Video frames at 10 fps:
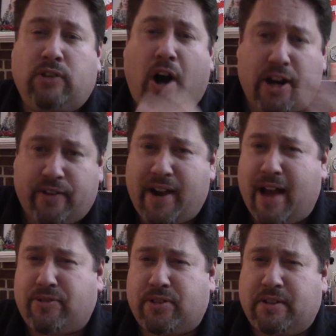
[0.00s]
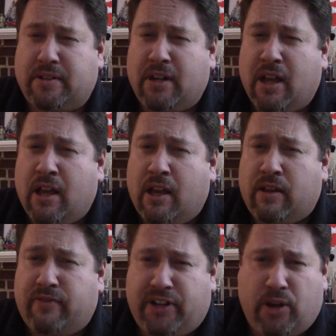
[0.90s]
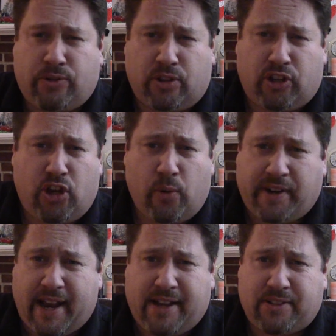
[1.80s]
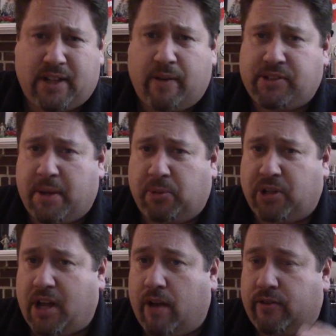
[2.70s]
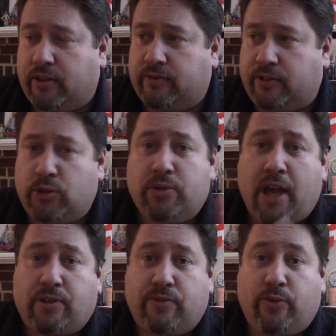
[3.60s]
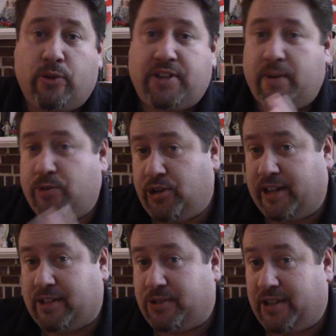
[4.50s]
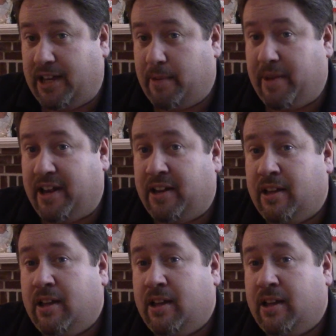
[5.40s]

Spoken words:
autographs and videos of the Q&As that I was able to cover for 2014, which you get to see in a minute.